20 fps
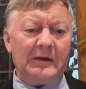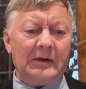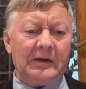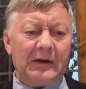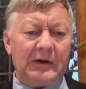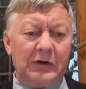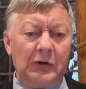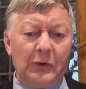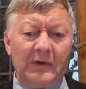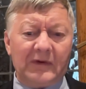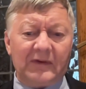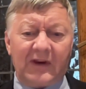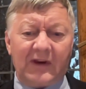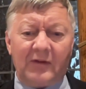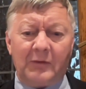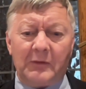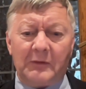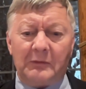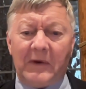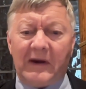the US
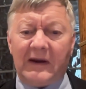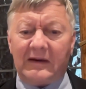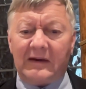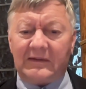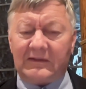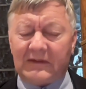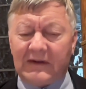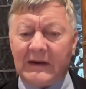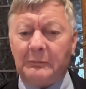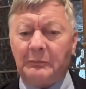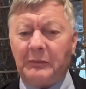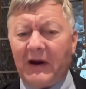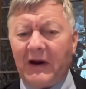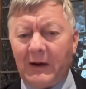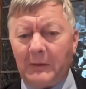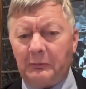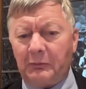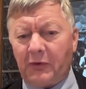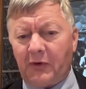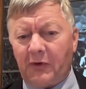government made a deep
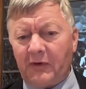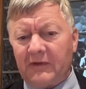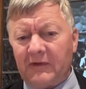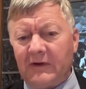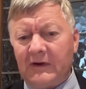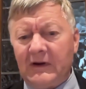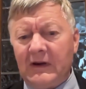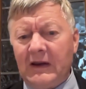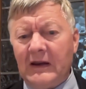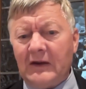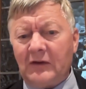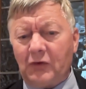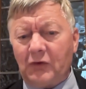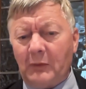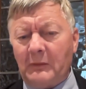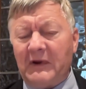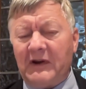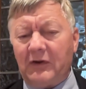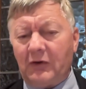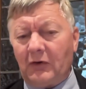high priority.
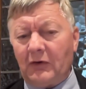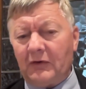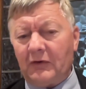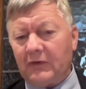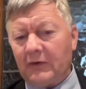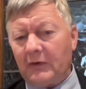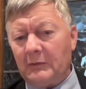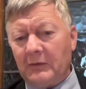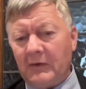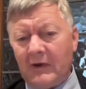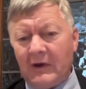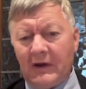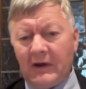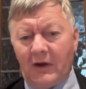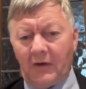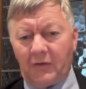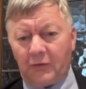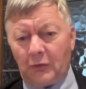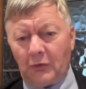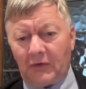Jimmy Carter,
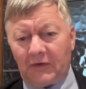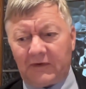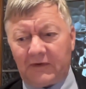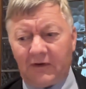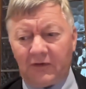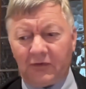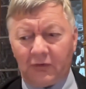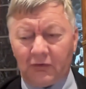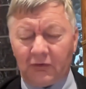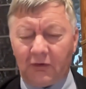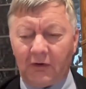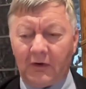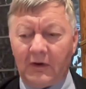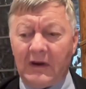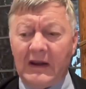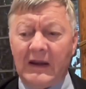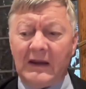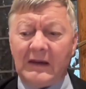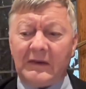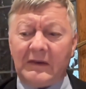of course,
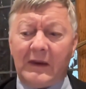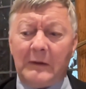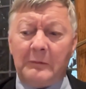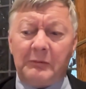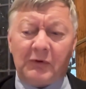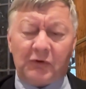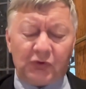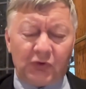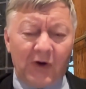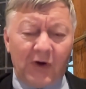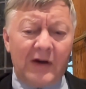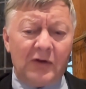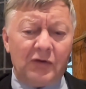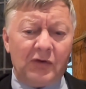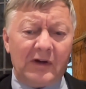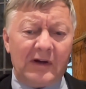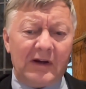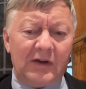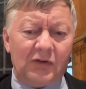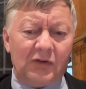Kissinger, they betrayed
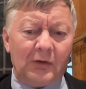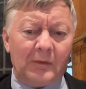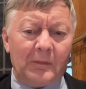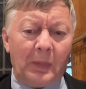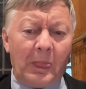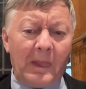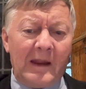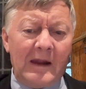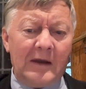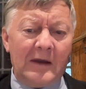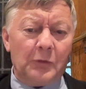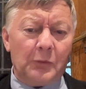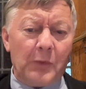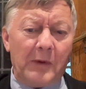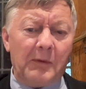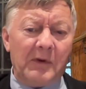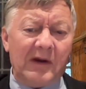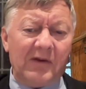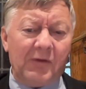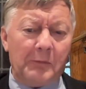Rhodesia. We
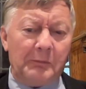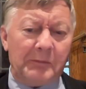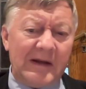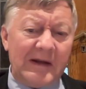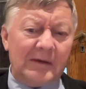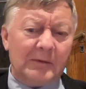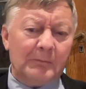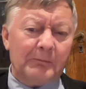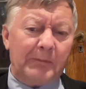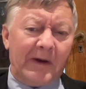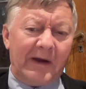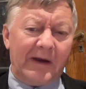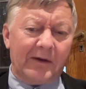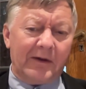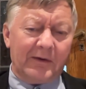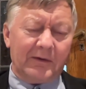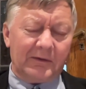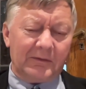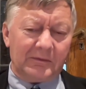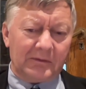were never beaten by
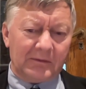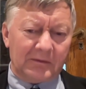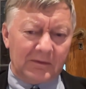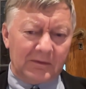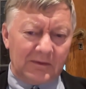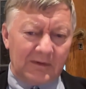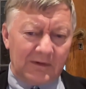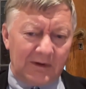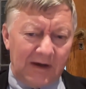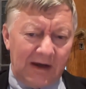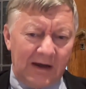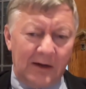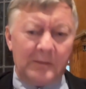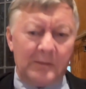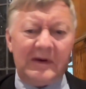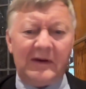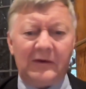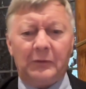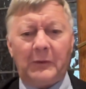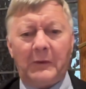our
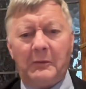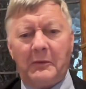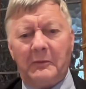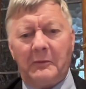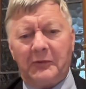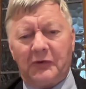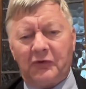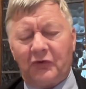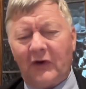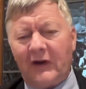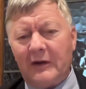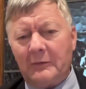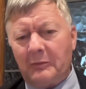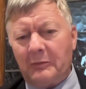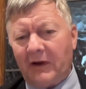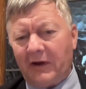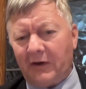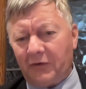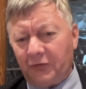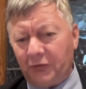enemies. We were betrayed
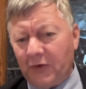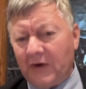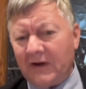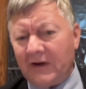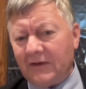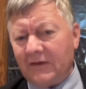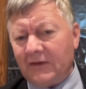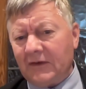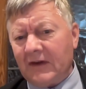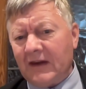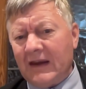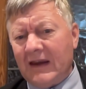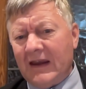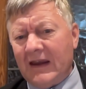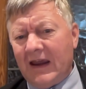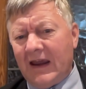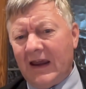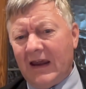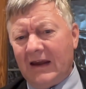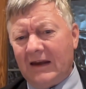by our friends.
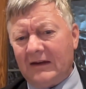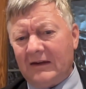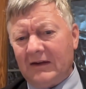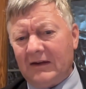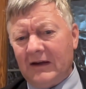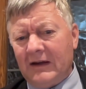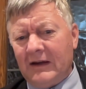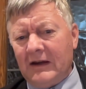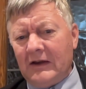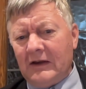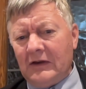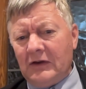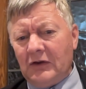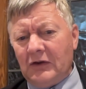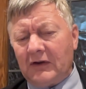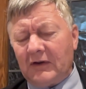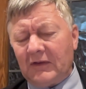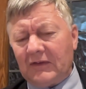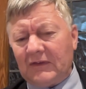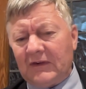And you
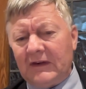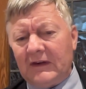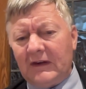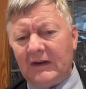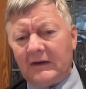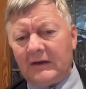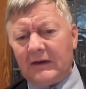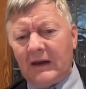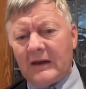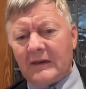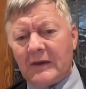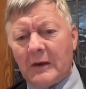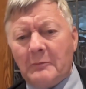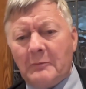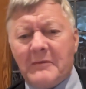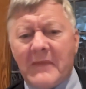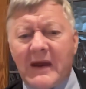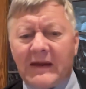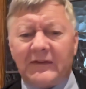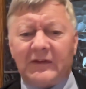could see that the
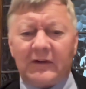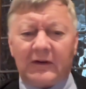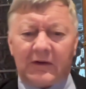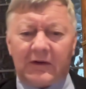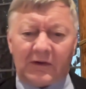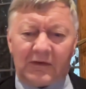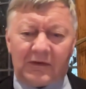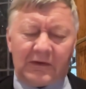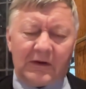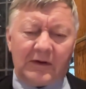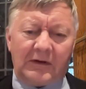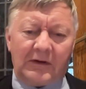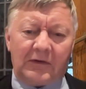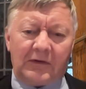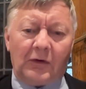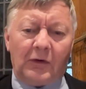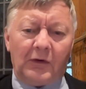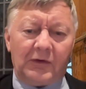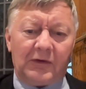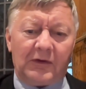massacres, the
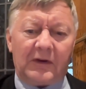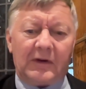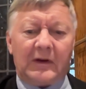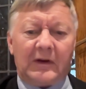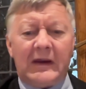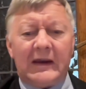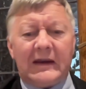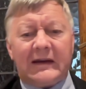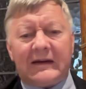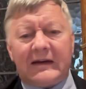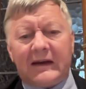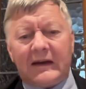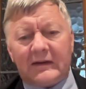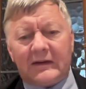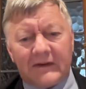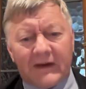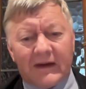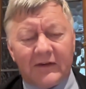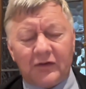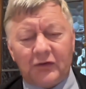disaster, the
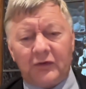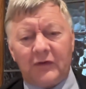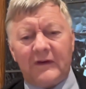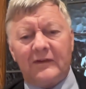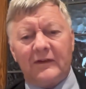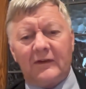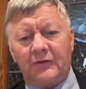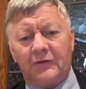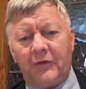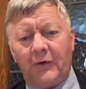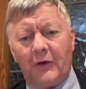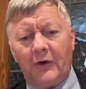catastrophes that